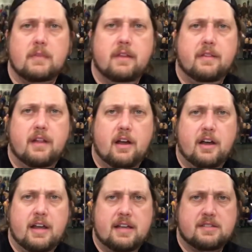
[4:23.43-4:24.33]
There
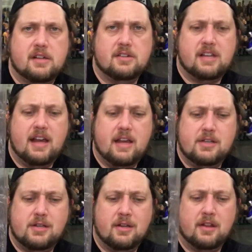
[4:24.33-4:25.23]
it is. There's
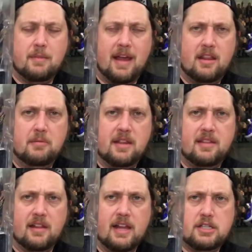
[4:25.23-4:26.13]
Edge. The man, the myth,
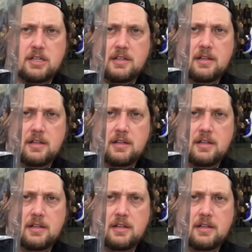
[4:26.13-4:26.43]
the legend.